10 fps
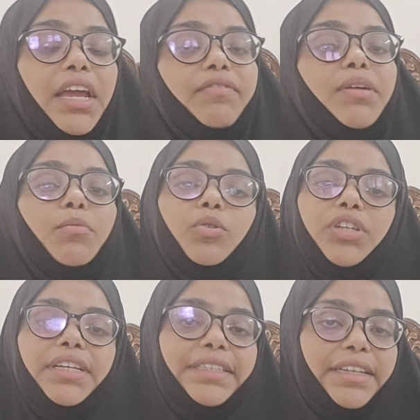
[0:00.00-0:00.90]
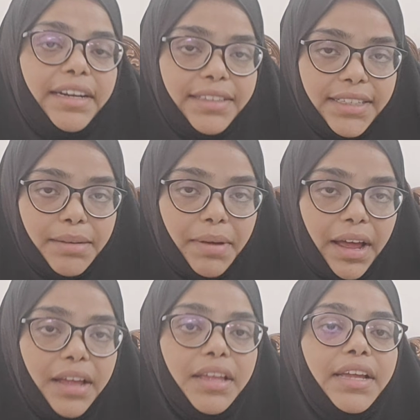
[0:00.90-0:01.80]
If the motion is in Rajya
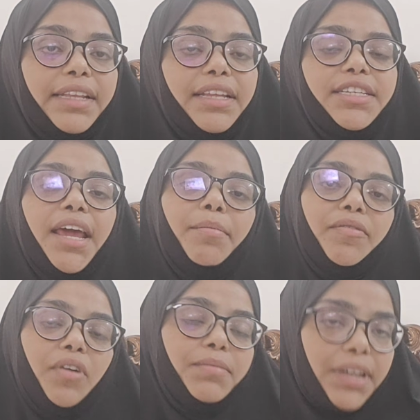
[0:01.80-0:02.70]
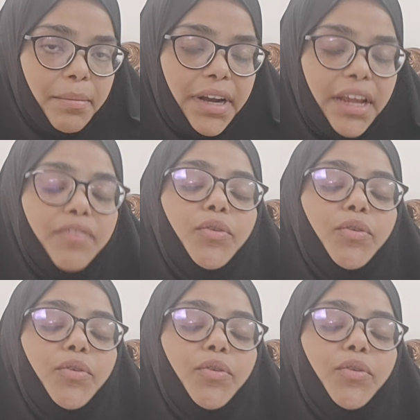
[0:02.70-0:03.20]
Sabha, the Chairman forms committee.